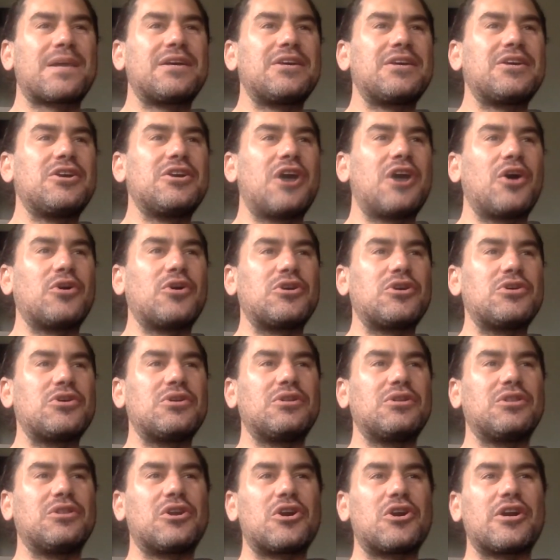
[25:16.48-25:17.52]

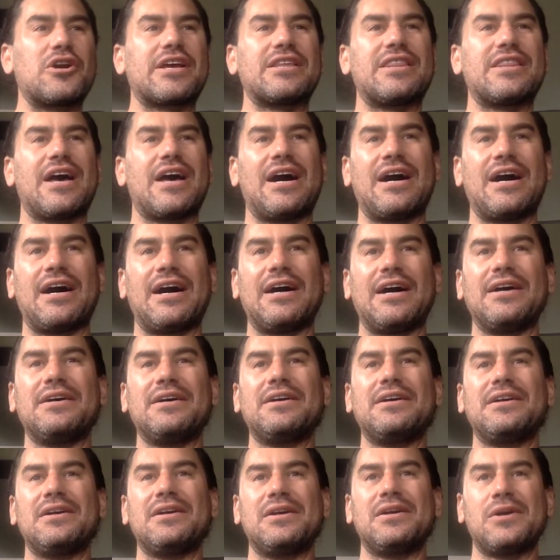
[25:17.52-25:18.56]
learning the
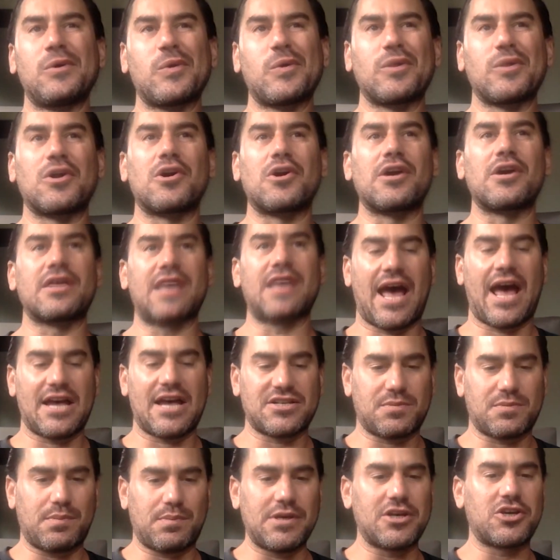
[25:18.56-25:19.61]

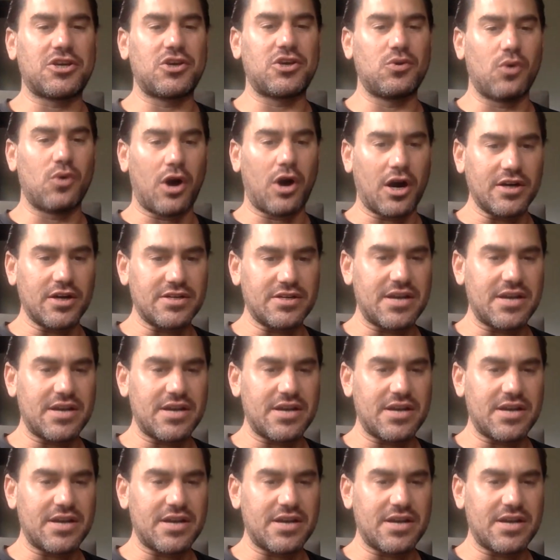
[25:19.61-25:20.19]
SPQR